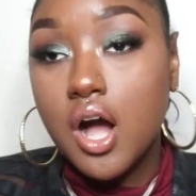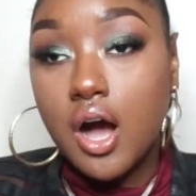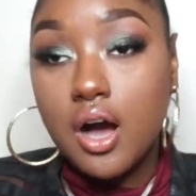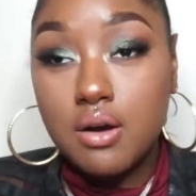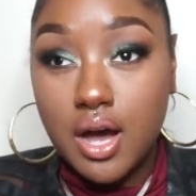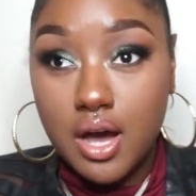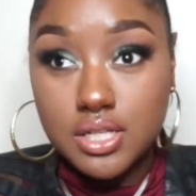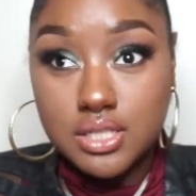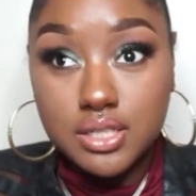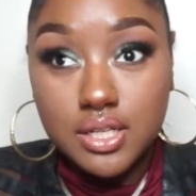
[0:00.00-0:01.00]

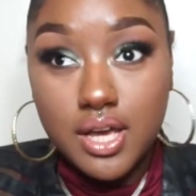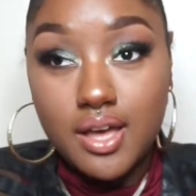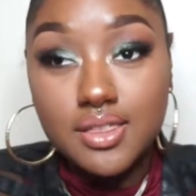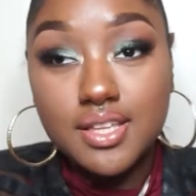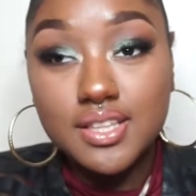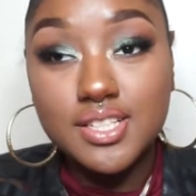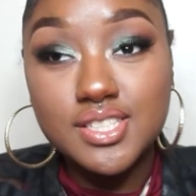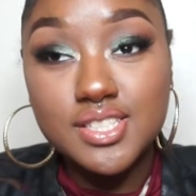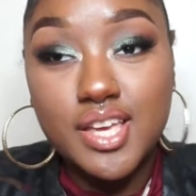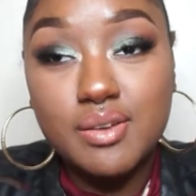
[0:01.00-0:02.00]
Honestly, I think this
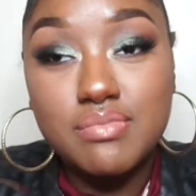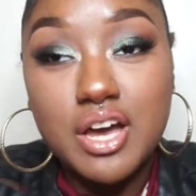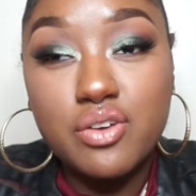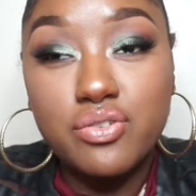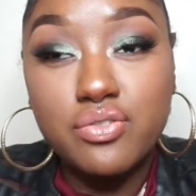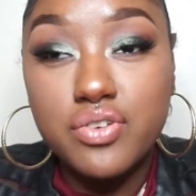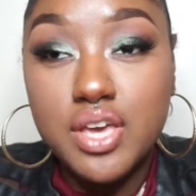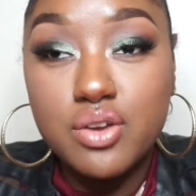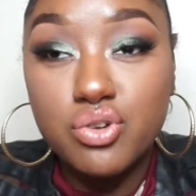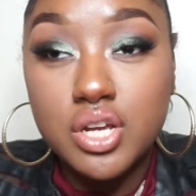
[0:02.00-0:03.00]
is like my
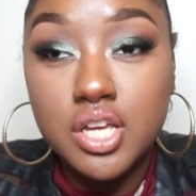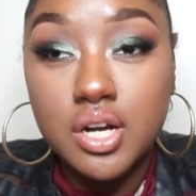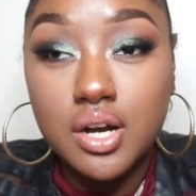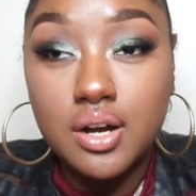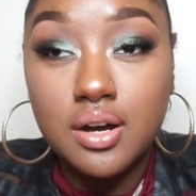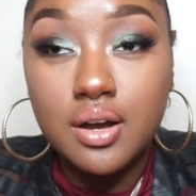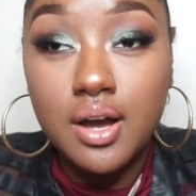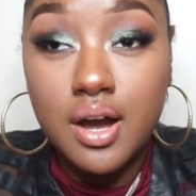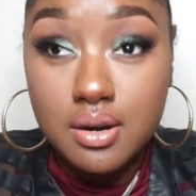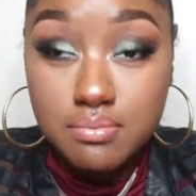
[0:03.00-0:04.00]
favorite
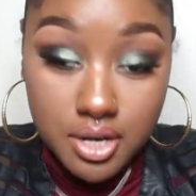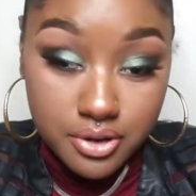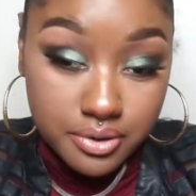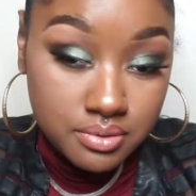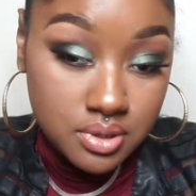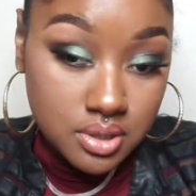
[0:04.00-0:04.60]
combo,